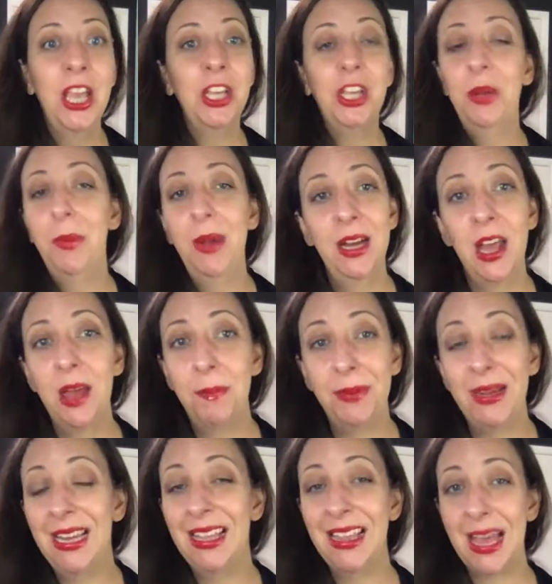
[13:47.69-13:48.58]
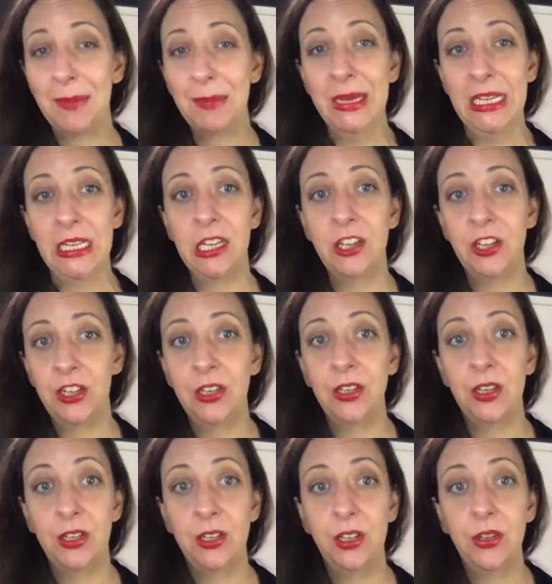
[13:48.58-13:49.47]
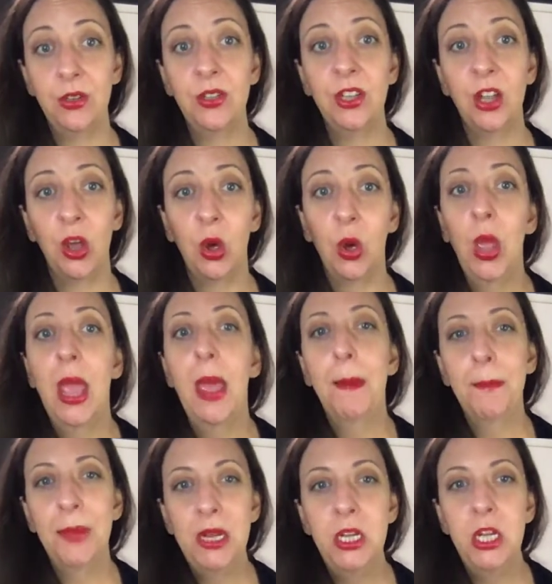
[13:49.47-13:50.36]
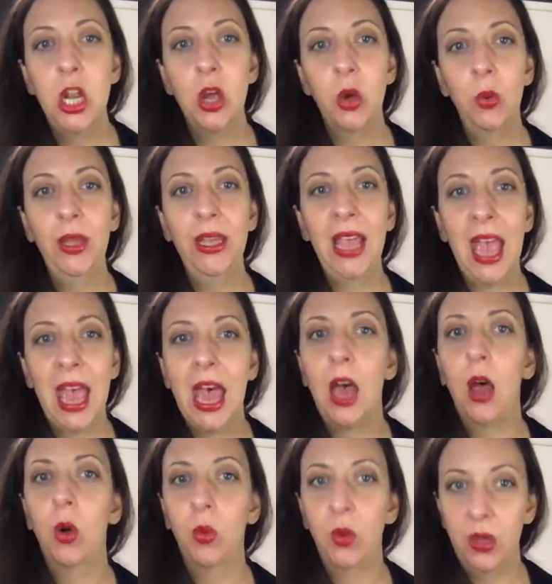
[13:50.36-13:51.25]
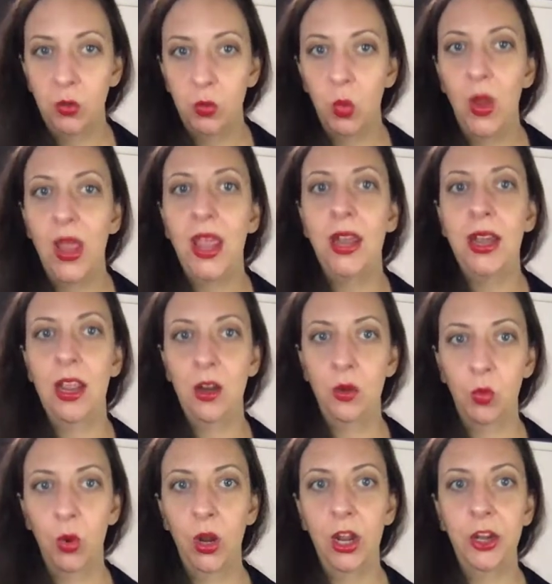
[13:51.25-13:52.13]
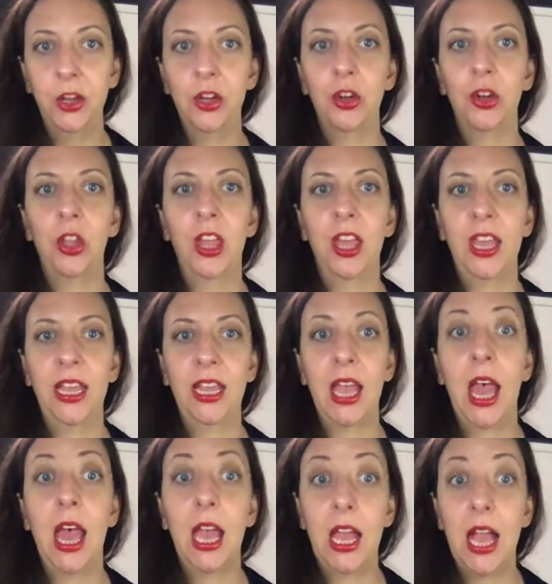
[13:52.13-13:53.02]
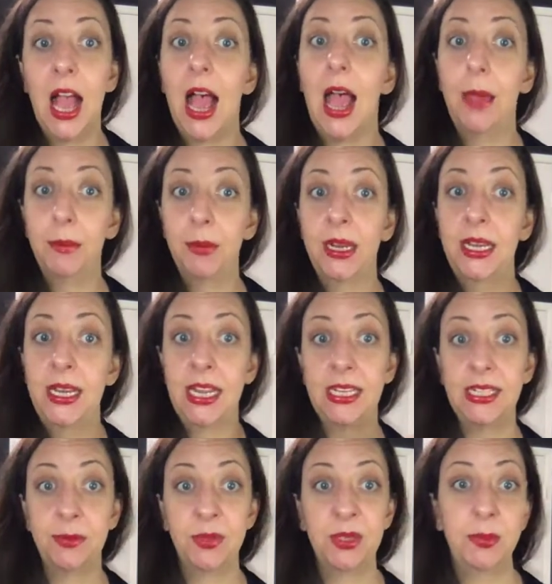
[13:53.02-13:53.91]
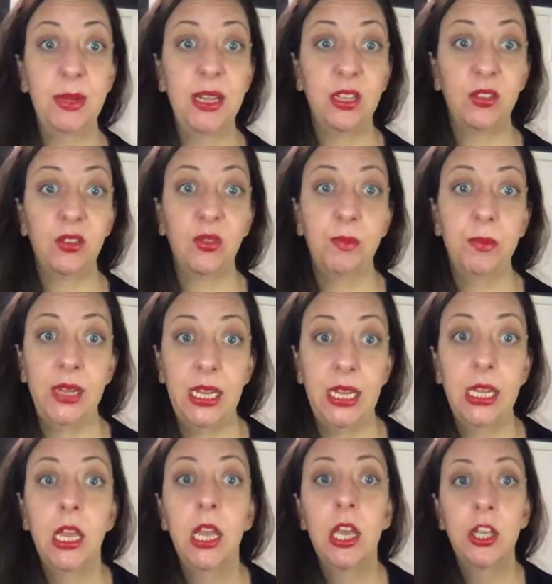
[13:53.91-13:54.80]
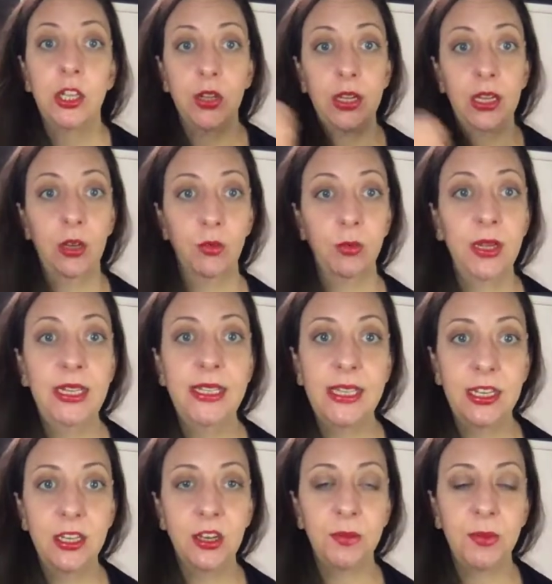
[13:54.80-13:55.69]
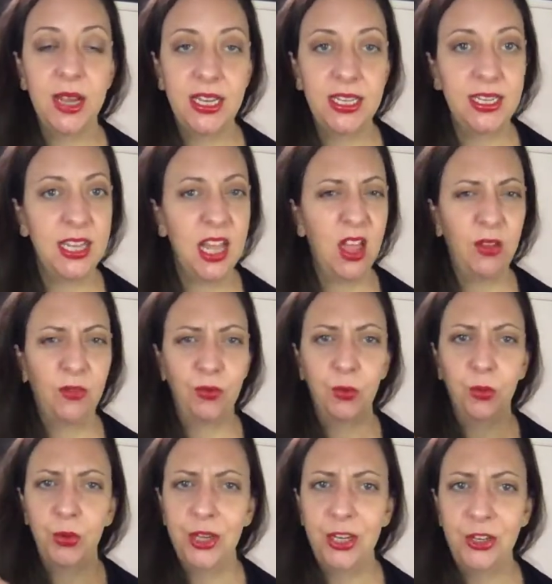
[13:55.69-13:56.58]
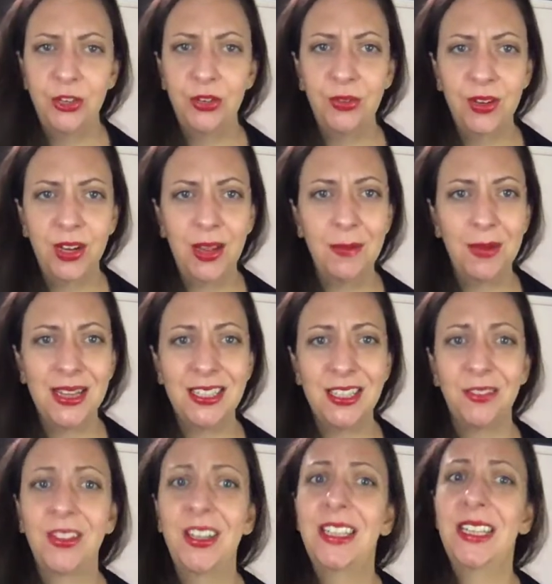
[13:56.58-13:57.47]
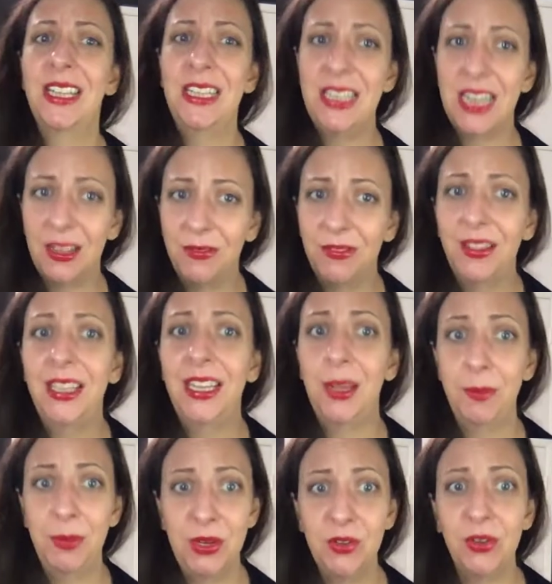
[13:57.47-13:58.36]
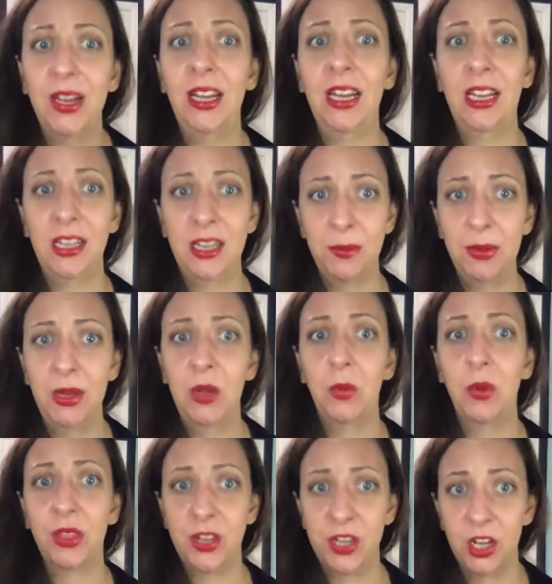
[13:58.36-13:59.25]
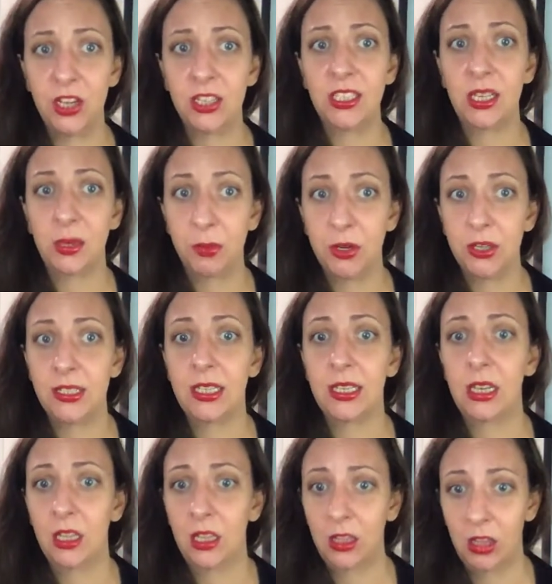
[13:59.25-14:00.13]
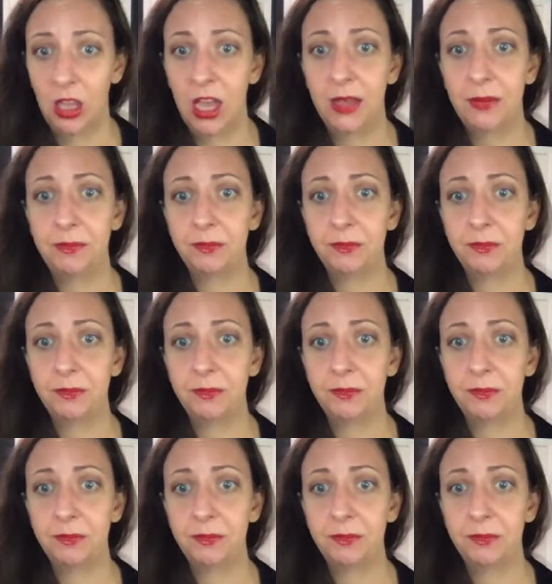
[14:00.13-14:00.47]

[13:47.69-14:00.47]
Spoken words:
You may not be in that position to do so, but knowing how and when and where you're like, I'm going to take some space from me so I can recenter myself, rejuvenate myself, because it definitely can be draining to be with a toxic person a lot.